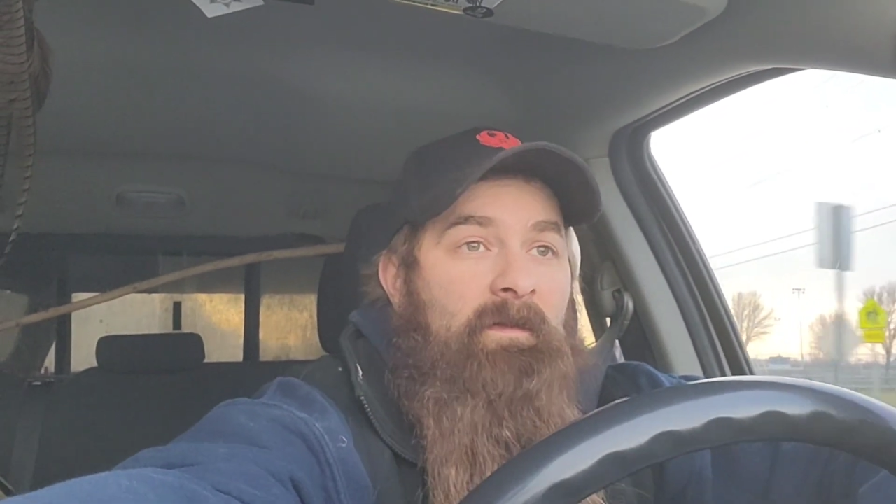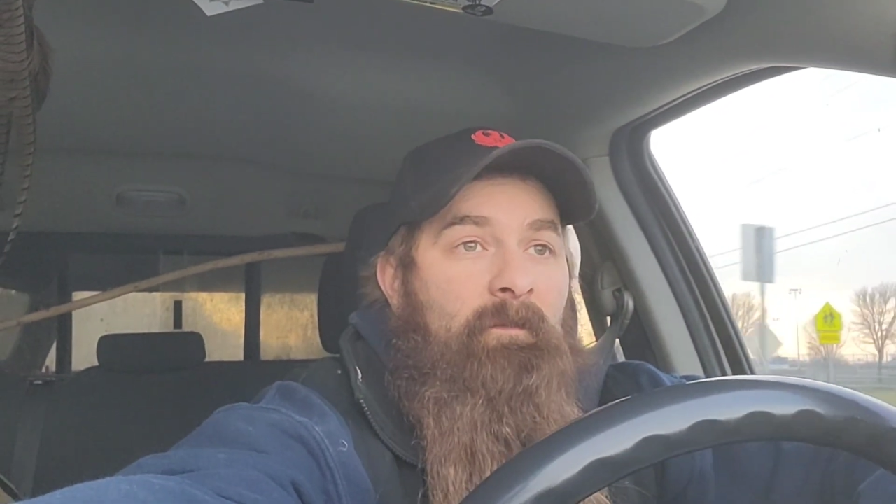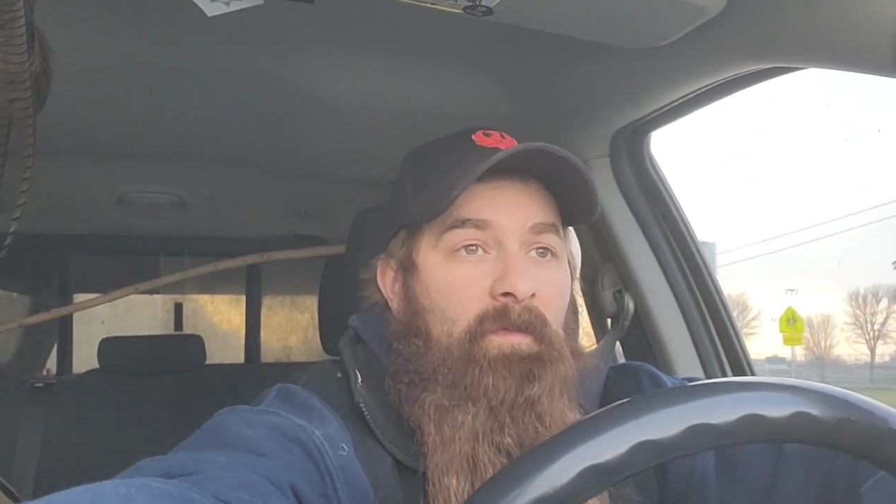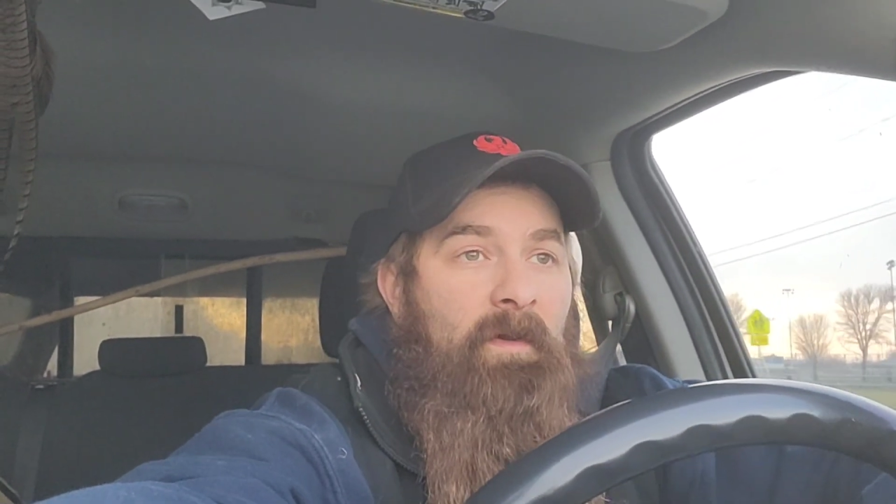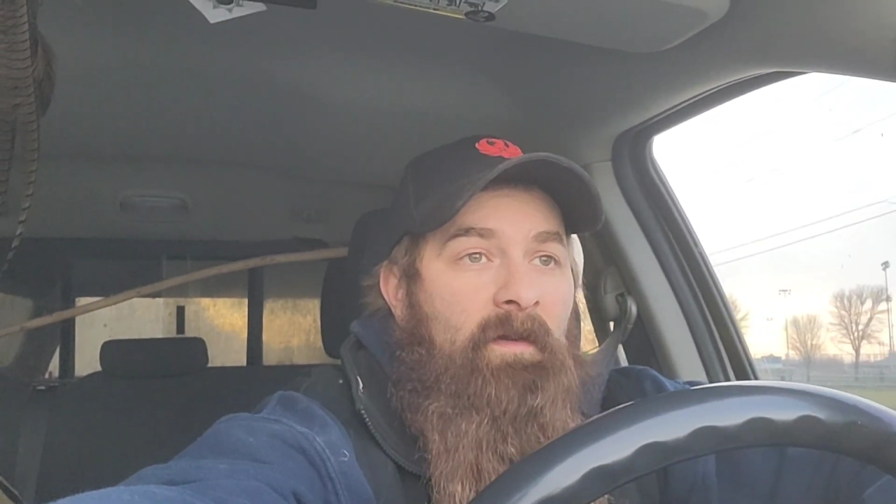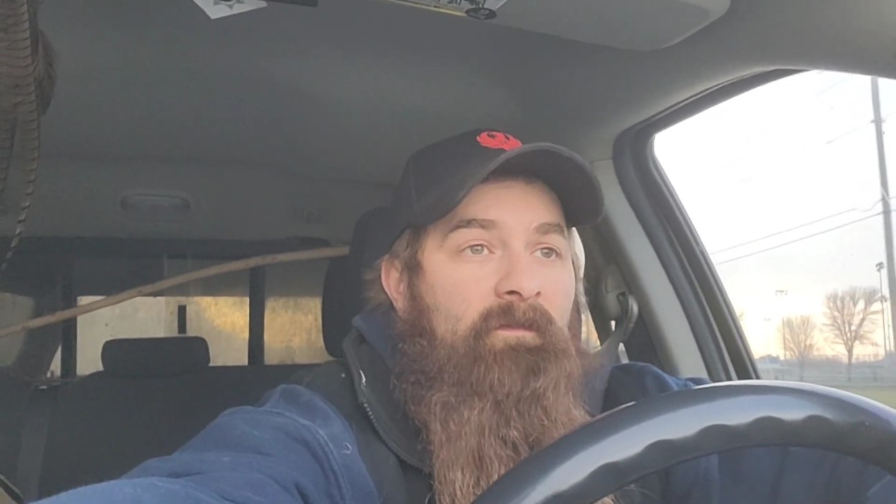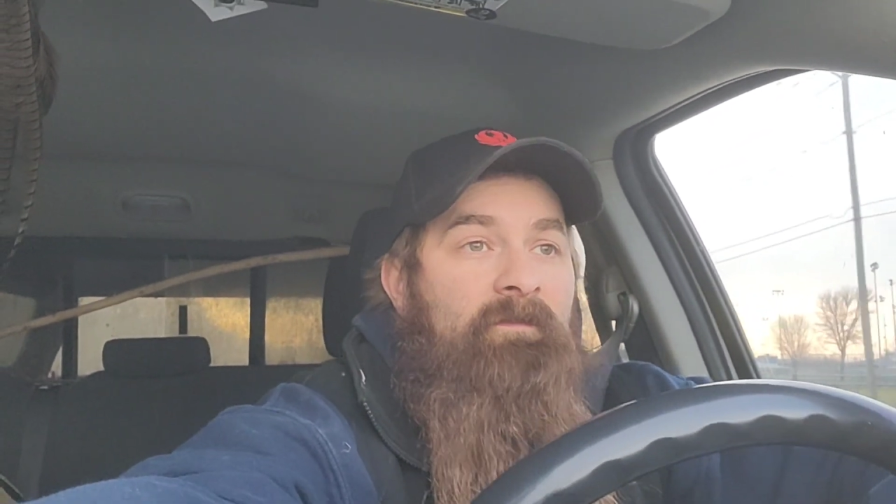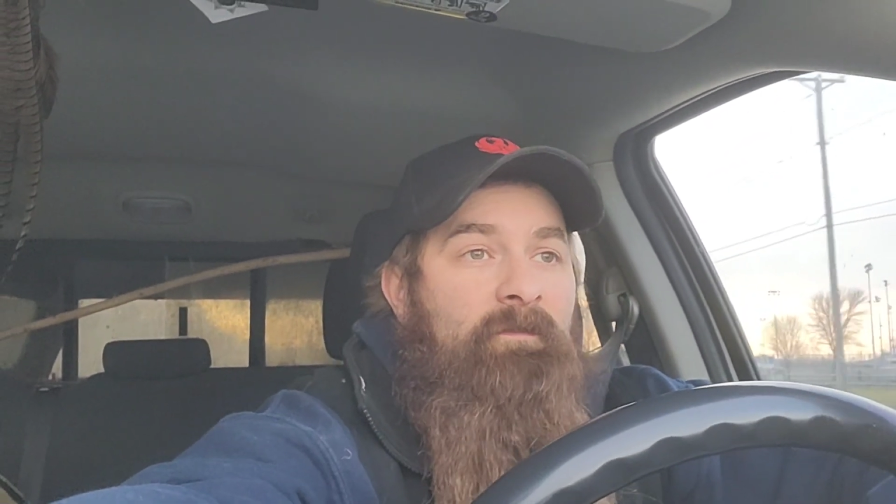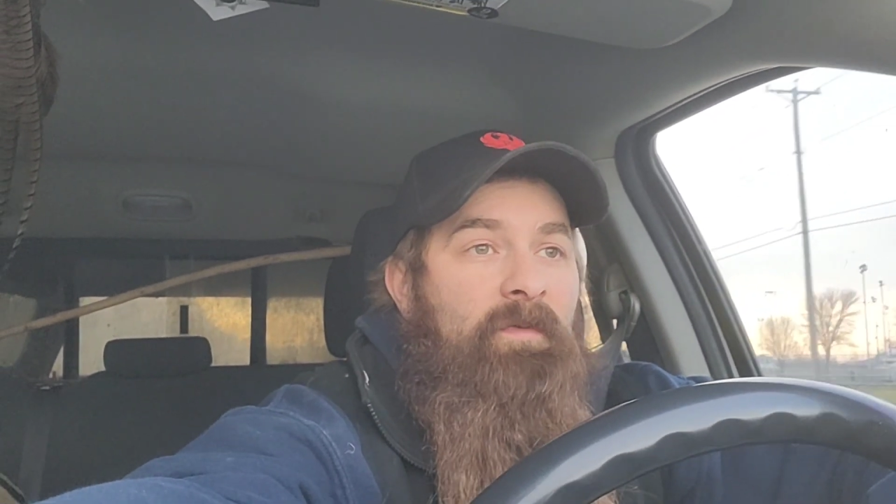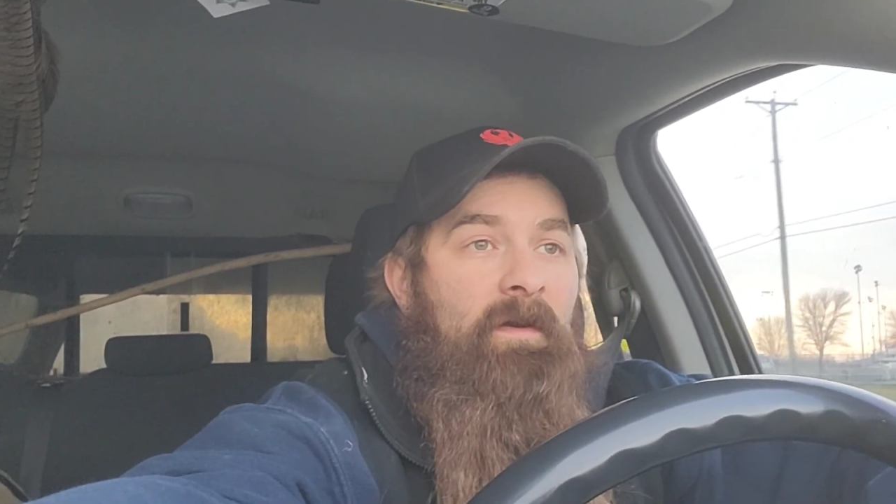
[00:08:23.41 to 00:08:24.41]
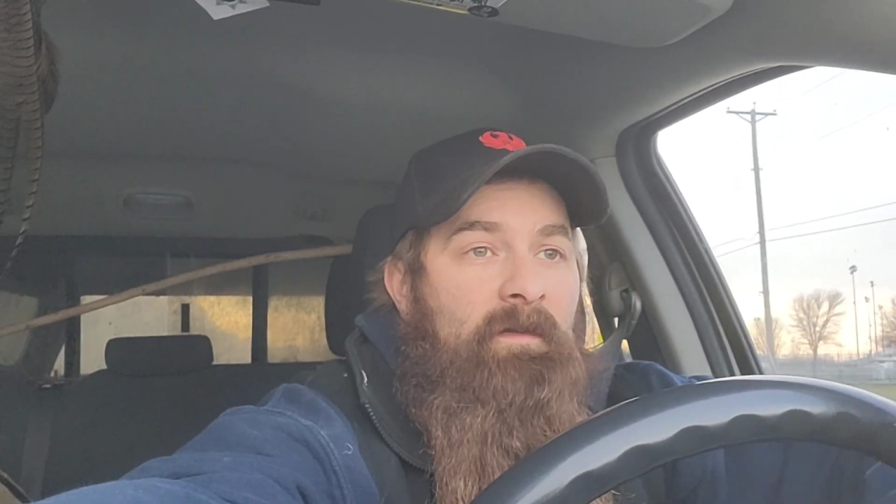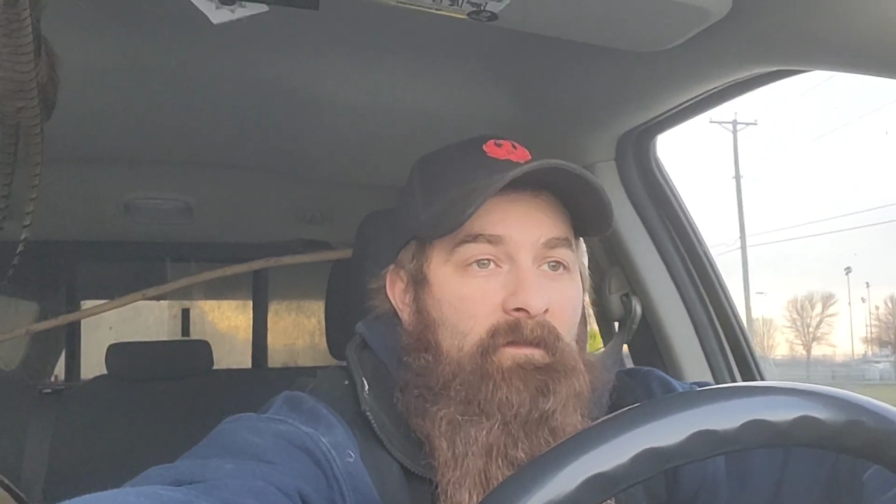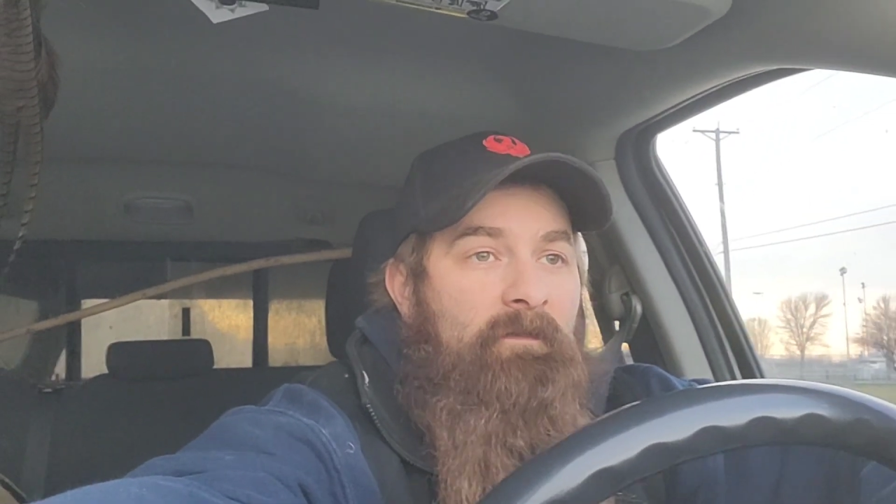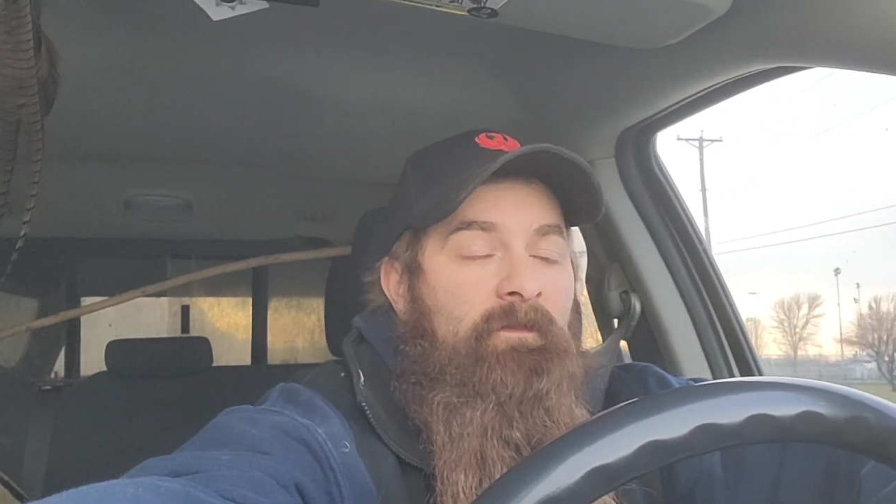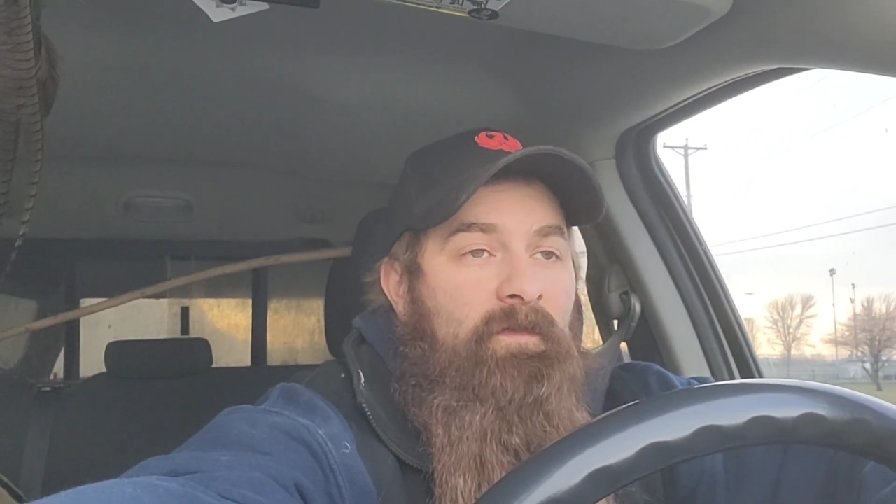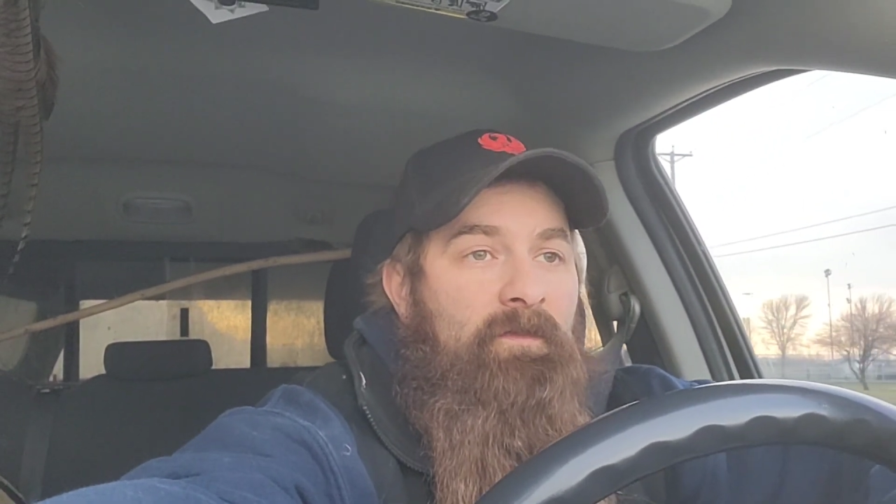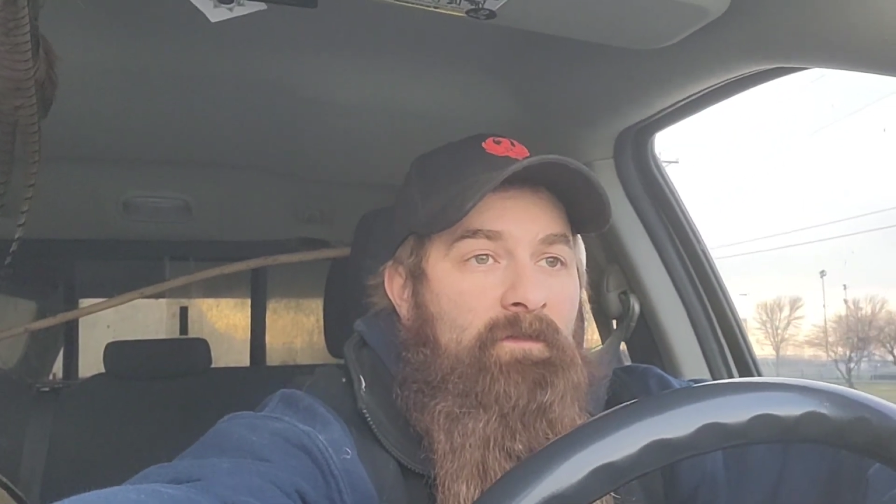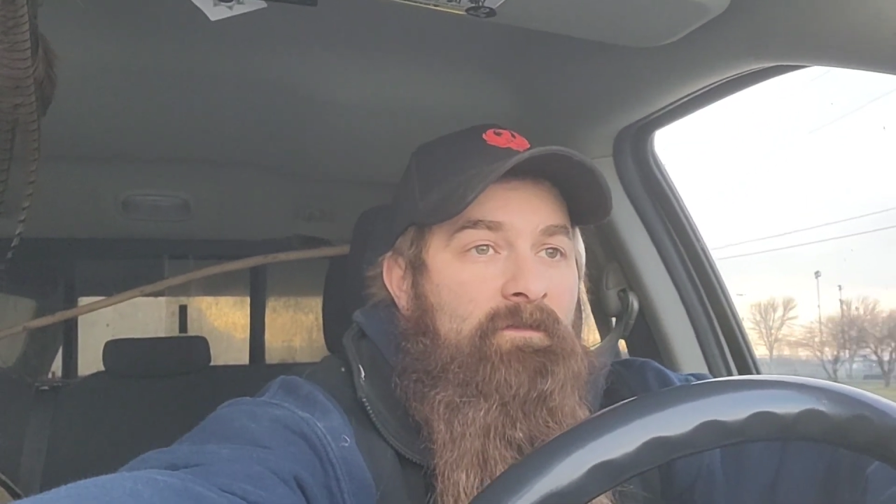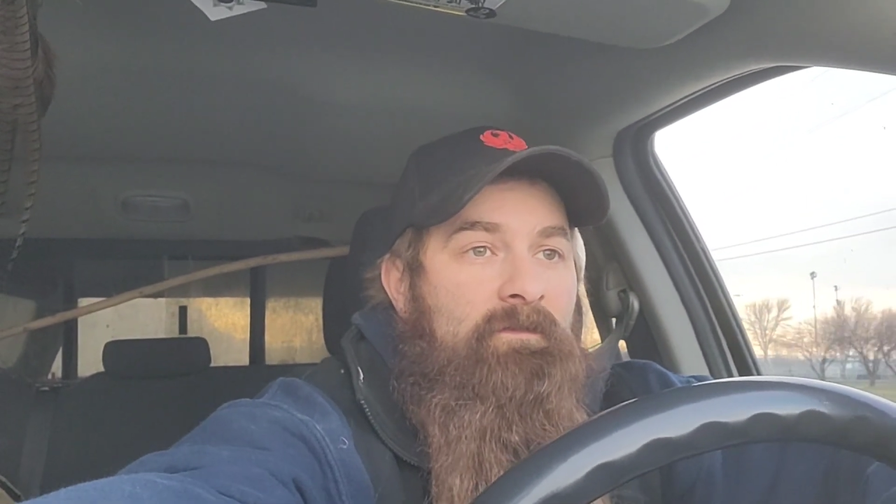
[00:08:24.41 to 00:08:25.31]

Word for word: improv product review.